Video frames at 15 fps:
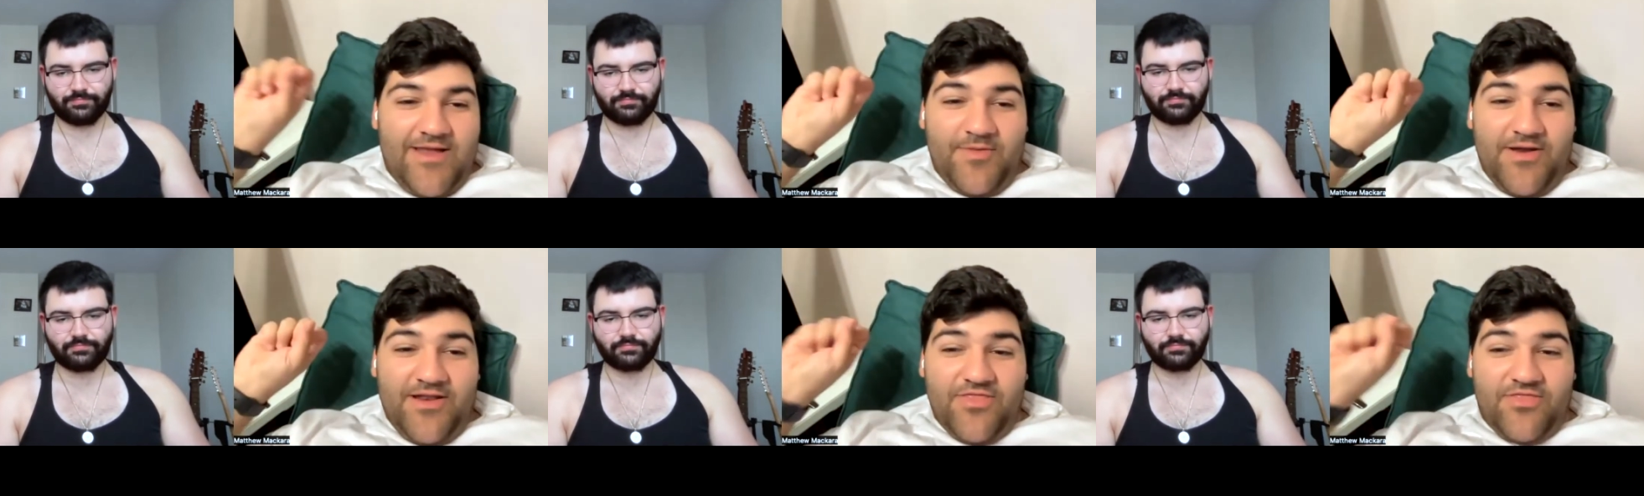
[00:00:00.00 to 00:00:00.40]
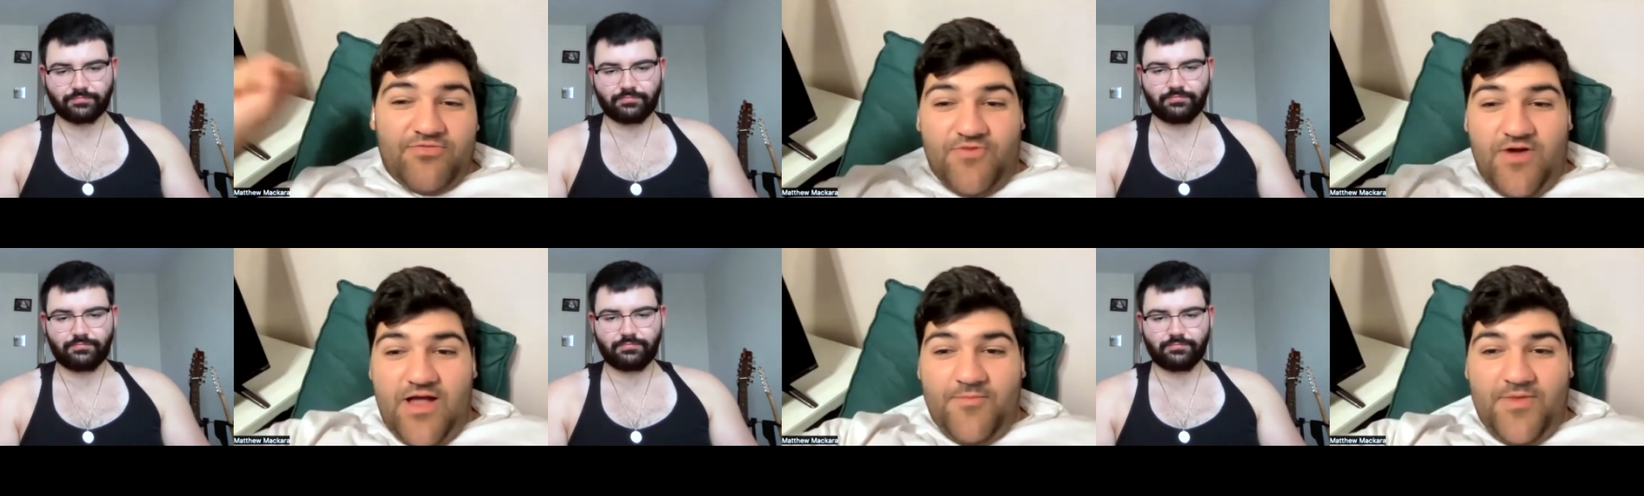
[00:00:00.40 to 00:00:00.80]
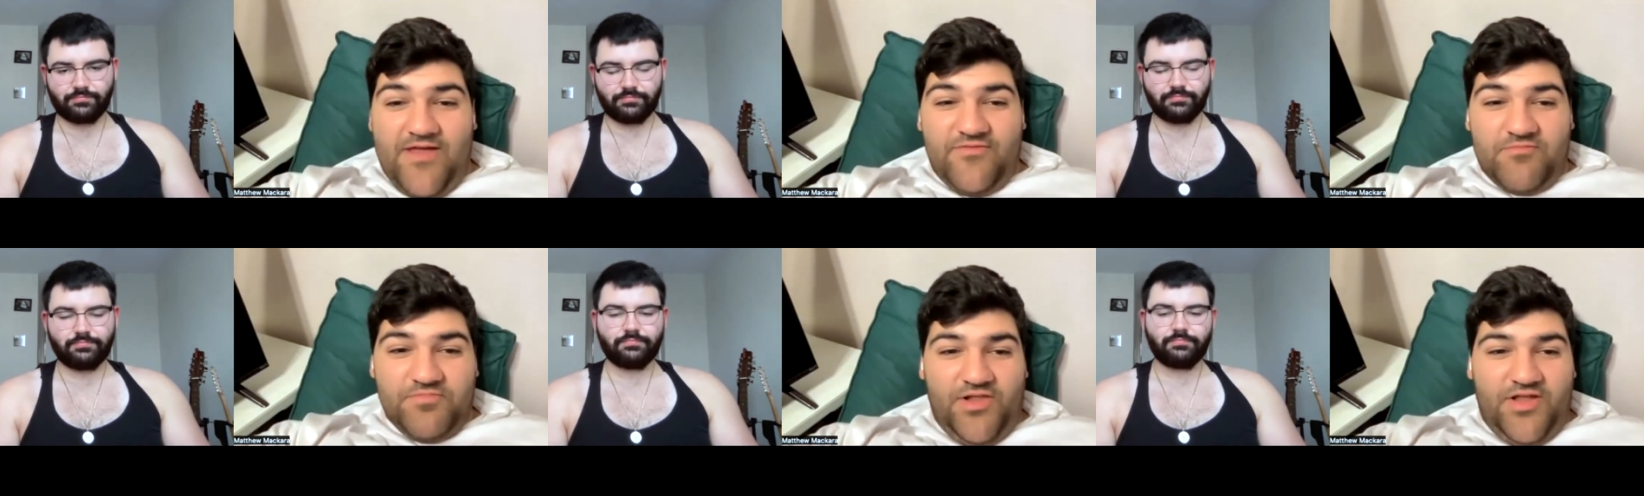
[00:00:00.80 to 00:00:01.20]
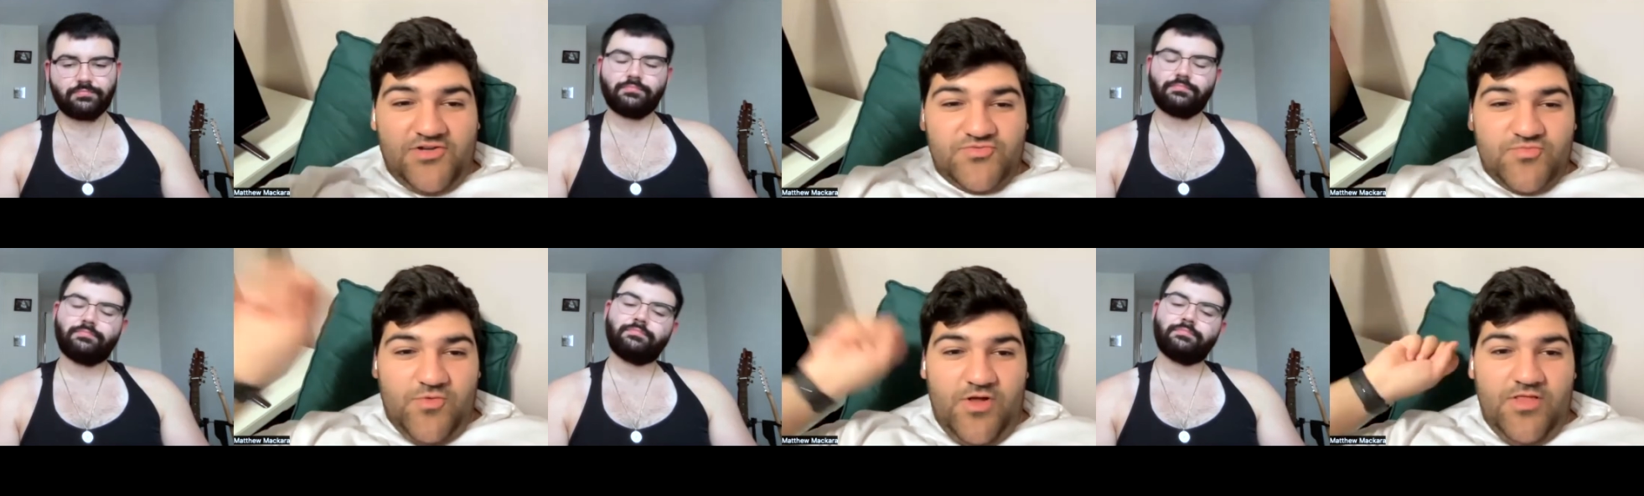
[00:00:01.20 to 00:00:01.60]
Speaker 1: and I'm going to th- I'm going to have a
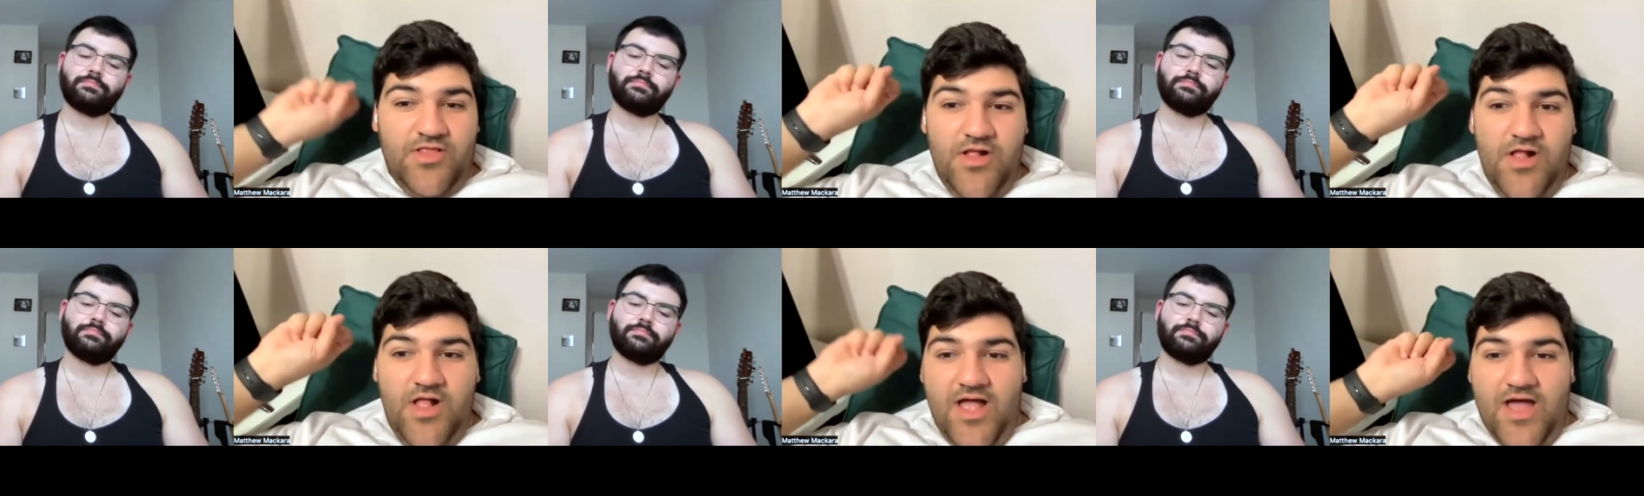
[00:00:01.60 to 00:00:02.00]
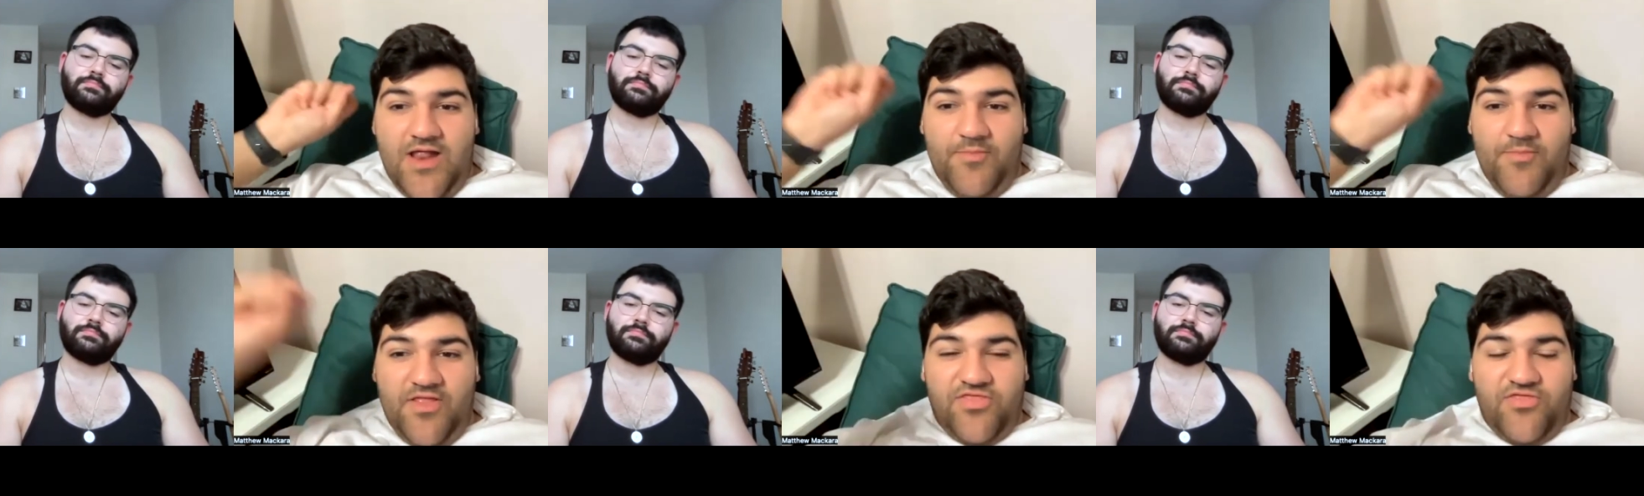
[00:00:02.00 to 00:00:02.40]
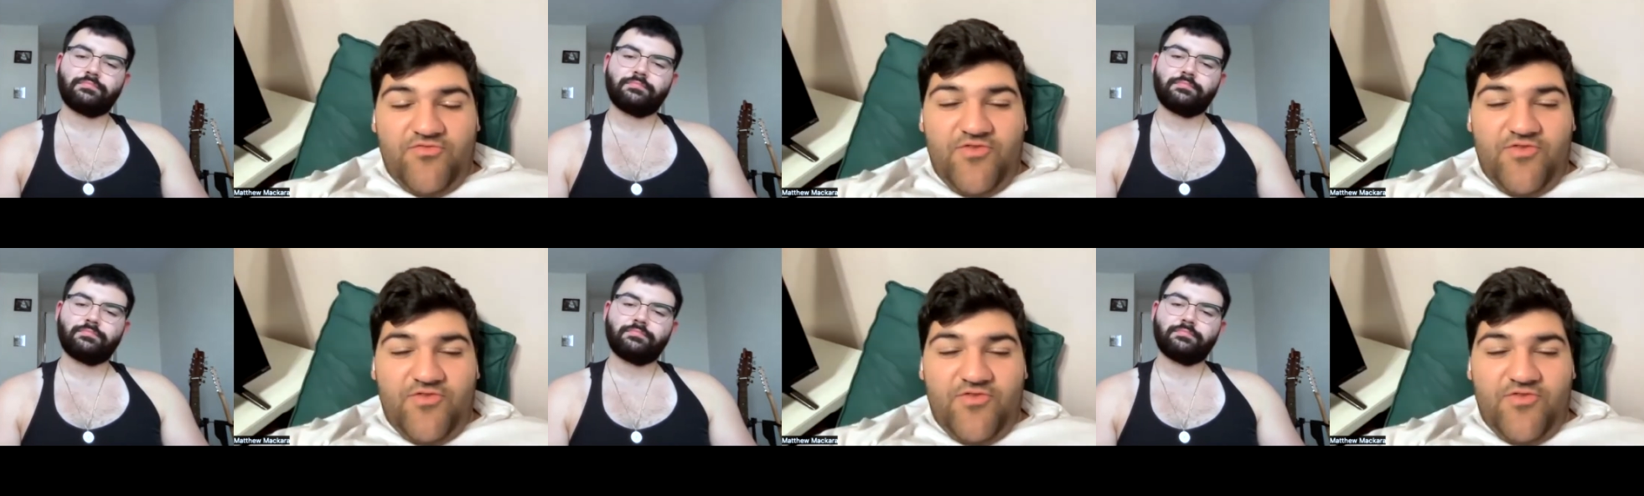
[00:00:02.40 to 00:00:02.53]
plush one. I'm going to